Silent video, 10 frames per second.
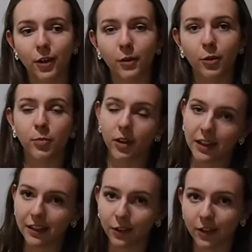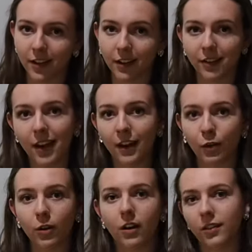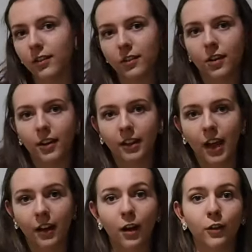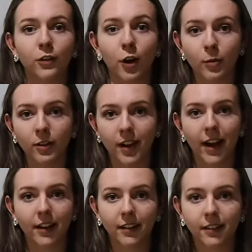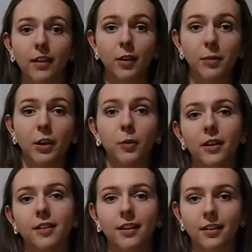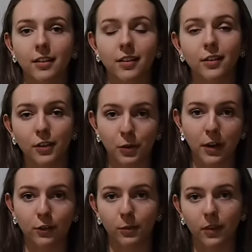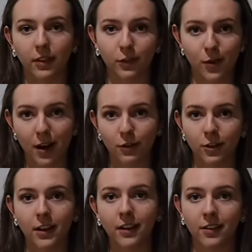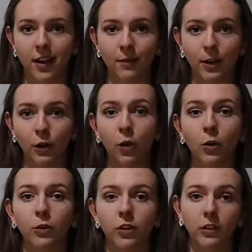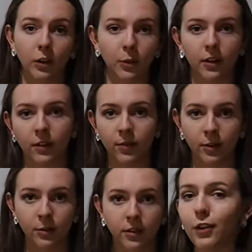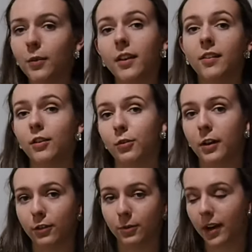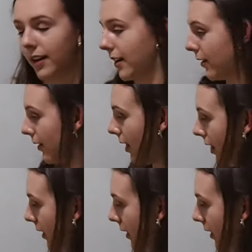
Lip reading: to go, they're pulling in their sails and crossing the starting line on a starboard tack. Something you want to take into consideration with a strategy is having a hole to leeward of you. So in this situation right here,